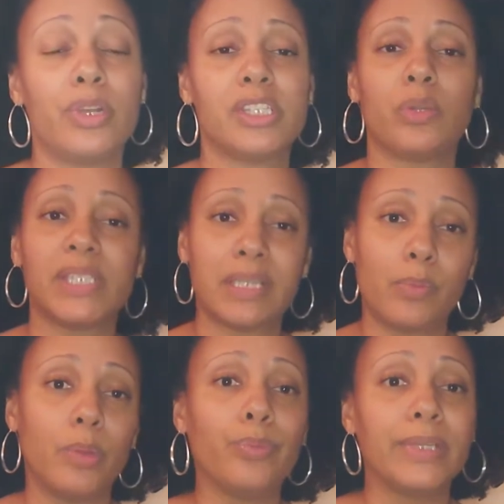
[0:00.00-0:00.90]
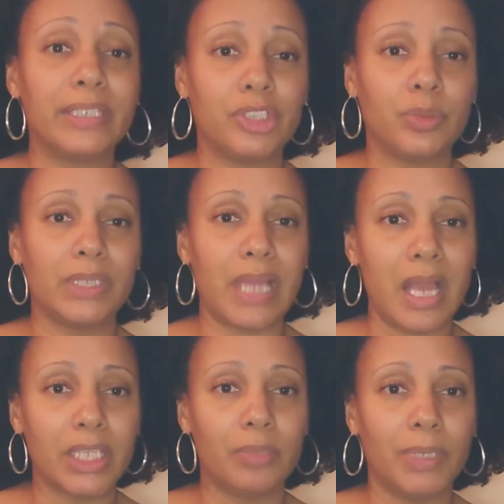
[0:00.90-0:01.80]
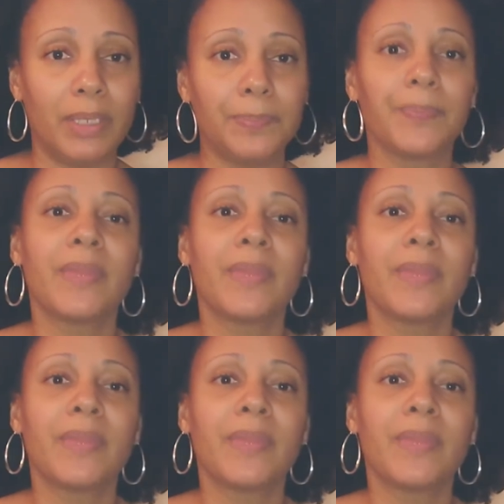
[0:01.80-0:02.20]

So when someone brings you a document,